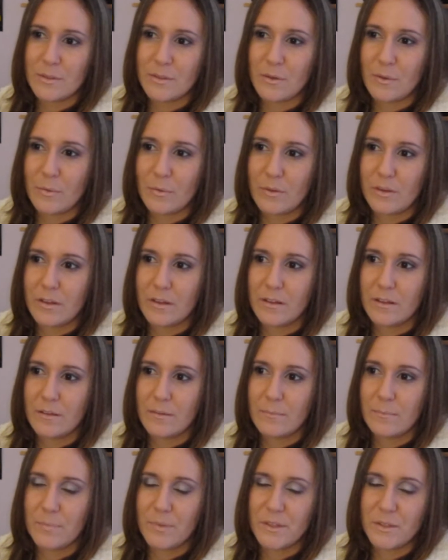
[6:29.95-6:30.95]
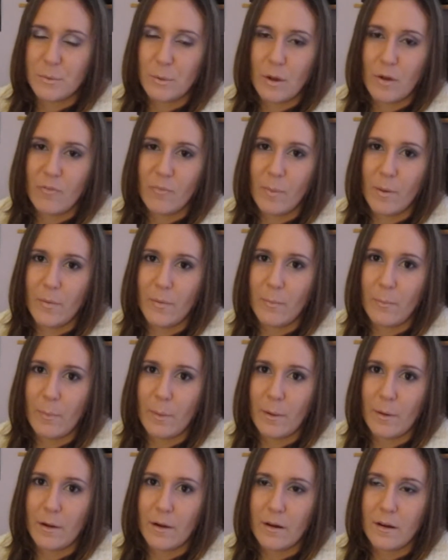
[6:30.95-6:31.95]
you know, the 12-month
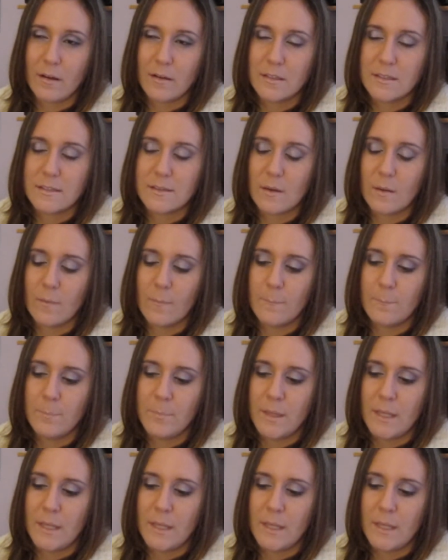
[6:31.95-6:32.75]
mark. So